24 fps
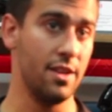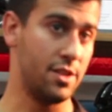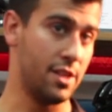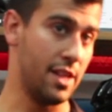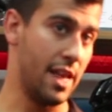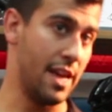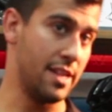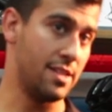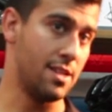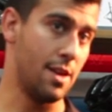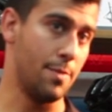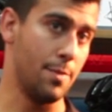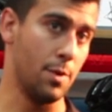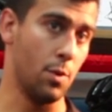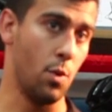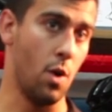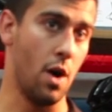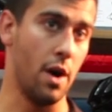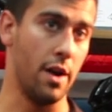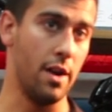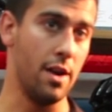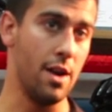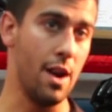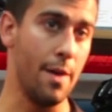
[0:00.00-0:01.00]
So that's number
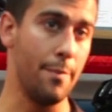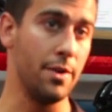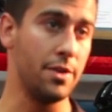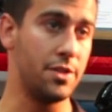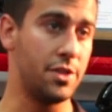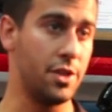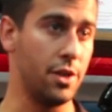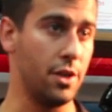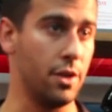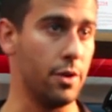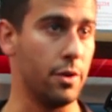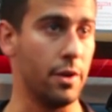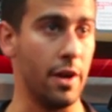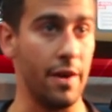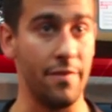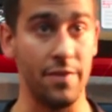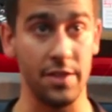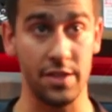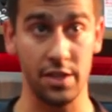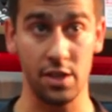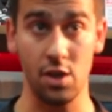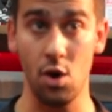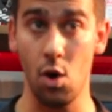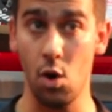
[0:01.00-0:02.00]
1. Number 2, if
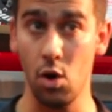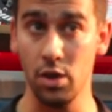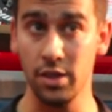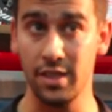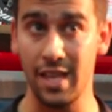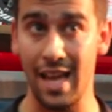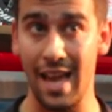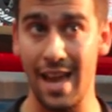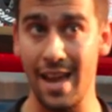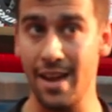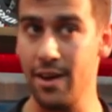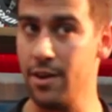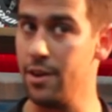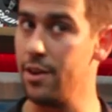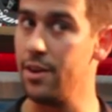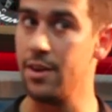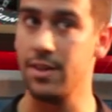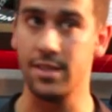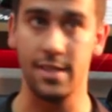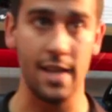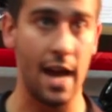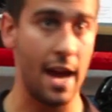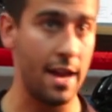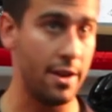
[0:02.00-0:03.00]
it's a cold day or you
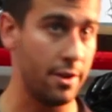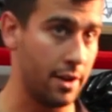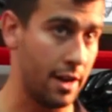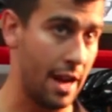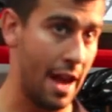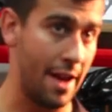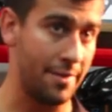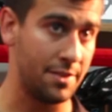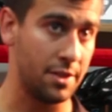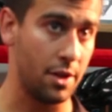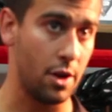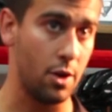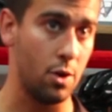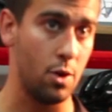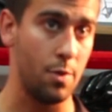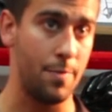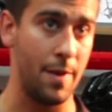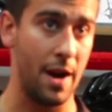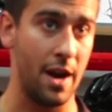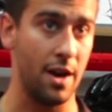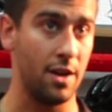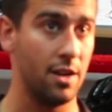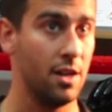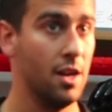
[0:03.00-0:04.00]
decide you're gonna have to go to
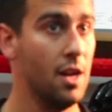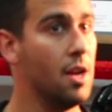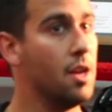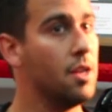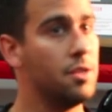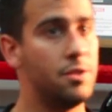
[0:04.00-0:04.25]
apparel,